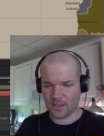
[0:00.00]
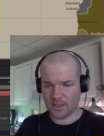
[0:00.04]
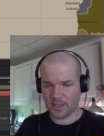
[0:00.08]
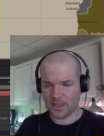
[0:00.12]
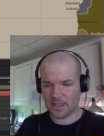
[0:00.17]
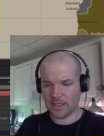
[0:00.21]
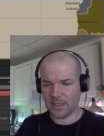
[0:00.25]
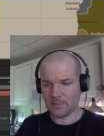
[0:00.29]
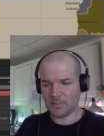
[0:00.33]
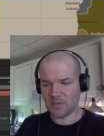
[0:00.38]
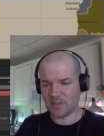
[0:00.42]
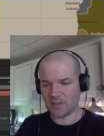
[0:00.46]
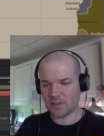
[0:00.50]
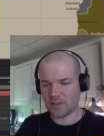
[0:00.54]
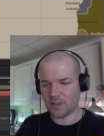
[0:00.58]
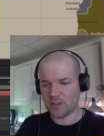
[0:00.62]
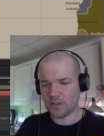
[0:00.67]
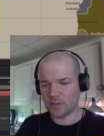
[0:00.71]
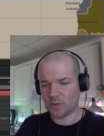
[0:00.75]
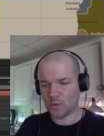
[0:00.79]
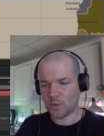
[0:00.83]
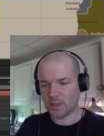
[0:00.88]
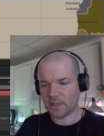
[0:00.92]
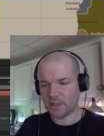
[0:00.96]
and I'm just going
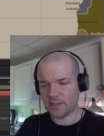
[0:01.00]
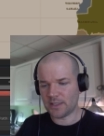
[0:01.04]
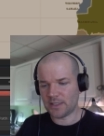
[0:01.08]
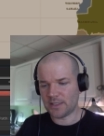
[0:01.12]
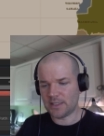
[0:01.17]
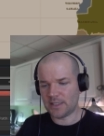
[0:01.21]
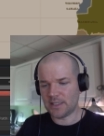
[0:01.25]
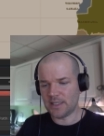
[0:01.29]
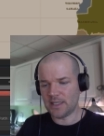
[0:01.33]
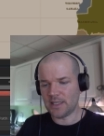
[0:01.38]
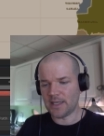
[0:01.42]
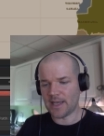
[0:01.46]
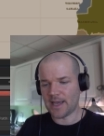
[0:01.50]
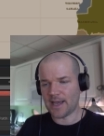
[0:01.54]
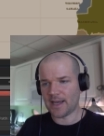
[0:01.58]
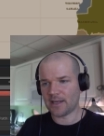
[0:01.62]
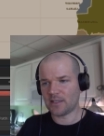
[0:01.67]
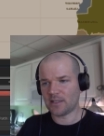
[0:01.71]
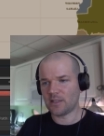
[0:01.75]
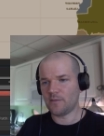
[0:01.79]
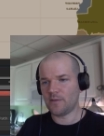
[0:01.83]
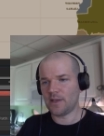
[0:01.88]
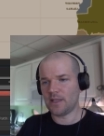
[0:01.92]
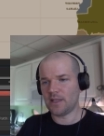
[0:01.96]
to quickly
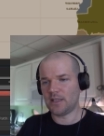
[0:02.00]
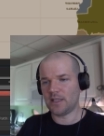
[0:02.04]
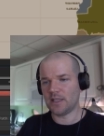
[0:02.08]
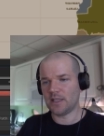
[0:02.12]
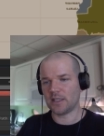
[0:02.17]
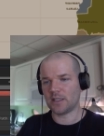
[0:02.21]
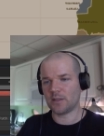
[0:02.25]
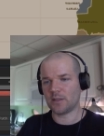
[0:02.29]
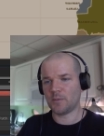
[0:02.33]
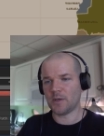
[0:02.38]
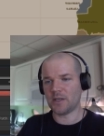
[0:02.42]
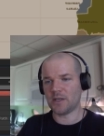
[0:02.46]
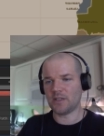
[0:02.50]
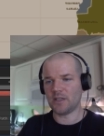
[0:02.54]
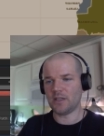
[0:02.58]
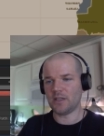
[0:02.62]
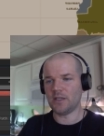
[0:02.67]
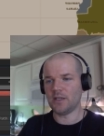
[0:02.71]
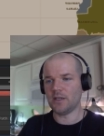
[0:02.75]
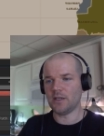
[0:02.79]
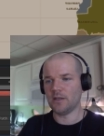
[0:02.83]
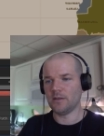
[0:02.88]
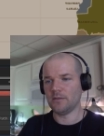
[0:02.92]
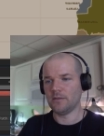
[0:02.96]
deactivate the expression
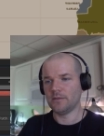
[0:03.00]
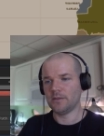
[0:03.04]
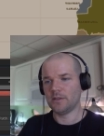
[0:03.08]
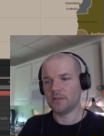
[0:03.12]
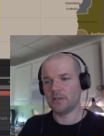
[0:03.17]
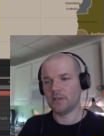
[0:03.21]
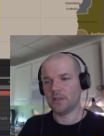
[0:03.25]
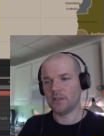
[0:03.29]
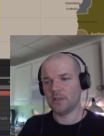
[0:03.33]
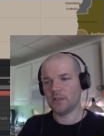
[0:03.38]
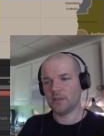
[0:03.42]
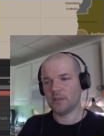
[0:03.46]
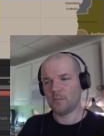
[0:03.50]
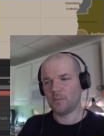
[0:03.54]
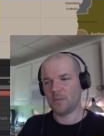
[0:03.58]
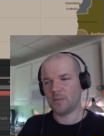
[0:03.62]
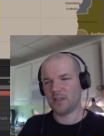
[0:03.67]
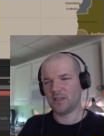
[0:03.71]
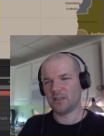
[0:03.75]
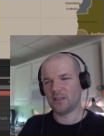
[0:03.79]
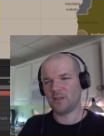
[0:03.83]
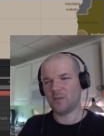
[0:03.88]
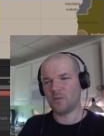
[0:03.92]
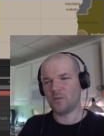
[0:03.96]
here
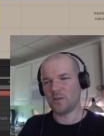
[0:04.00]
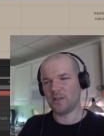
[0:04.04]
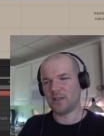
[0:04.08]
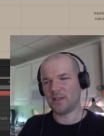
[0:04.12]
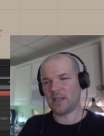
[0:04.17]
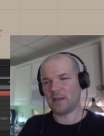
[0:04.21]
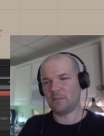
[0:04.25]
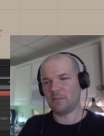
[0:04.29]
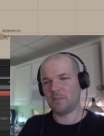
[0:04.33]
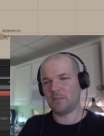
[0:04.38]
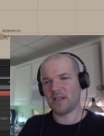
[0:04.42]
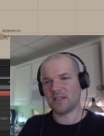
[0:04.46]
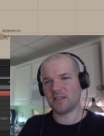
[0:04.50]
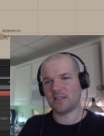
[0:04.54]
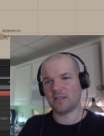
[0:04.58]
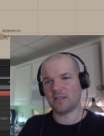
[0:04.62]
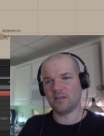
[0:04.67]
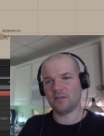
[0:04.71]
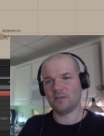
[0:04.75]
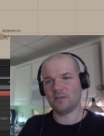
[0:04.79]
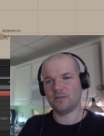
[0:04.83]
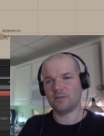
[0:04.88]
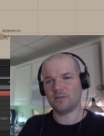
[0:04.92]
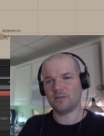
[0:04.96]
because I don't want that
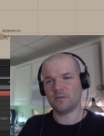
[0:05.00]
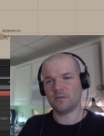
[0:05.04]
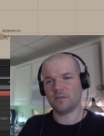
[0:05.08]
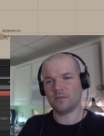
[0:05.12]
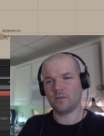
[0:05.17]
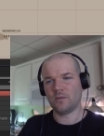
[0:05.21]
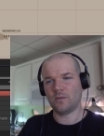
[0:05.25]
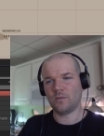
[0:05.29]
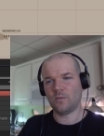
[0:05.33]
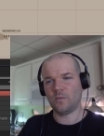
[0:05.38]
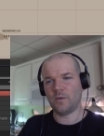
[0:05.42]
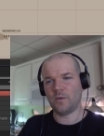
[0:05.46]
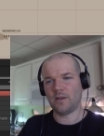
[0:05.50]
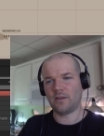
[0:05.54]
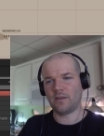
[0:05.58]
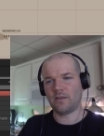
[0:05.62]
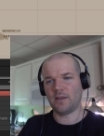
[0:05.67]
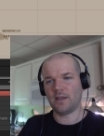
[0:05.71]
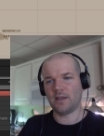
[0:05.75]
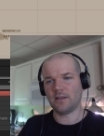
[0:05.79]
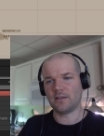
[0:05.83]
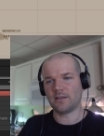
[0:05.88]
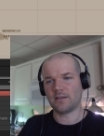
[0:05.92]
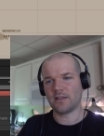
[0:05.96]
messing with
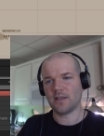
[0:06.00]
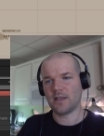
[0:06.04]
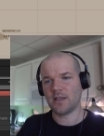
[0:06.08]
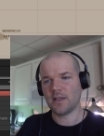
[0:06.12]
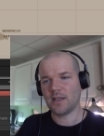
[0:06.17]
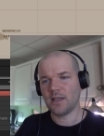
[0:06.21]
this.